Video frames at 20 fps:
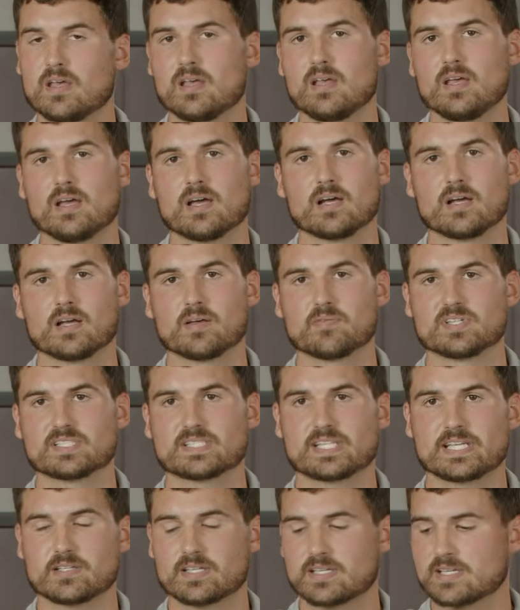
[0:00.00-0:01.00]
the
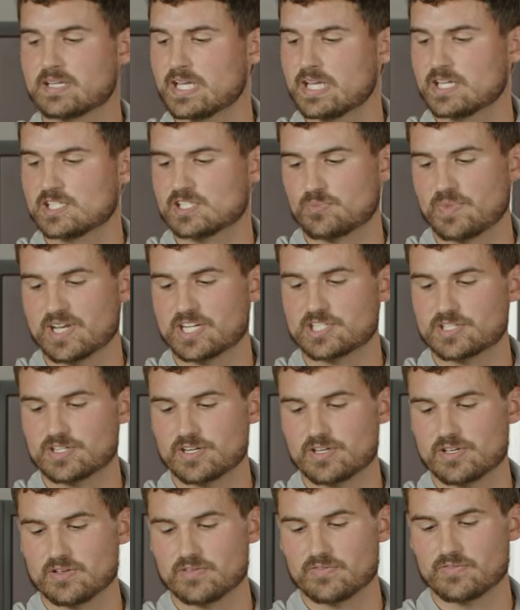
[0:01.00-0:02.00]
ceiling. So make sure
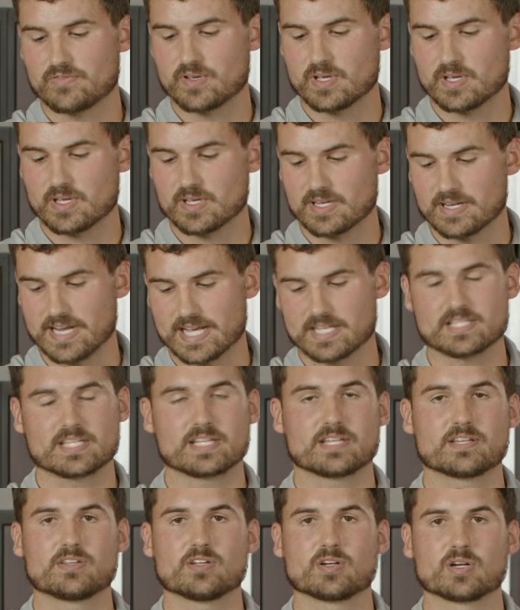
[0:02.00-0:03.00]
you've
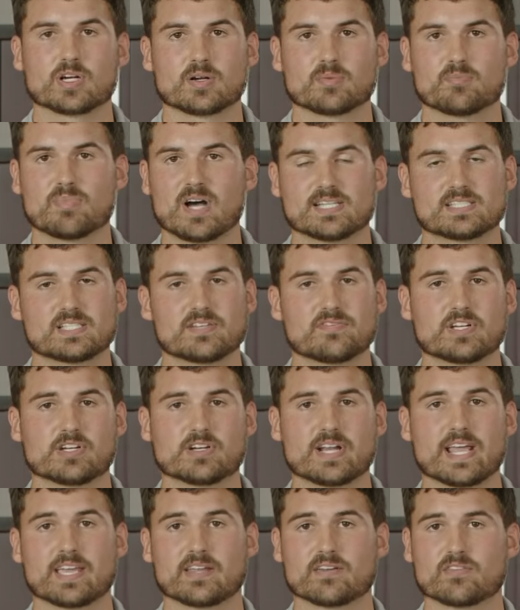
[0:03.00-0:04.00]
connected your positive and your
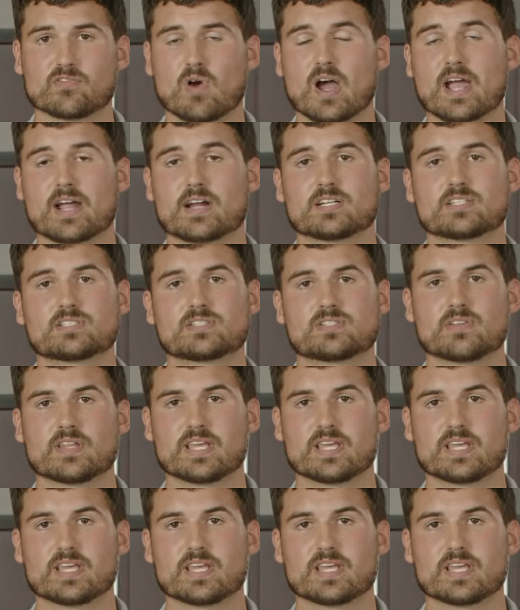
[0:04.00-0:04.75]
negative wires to the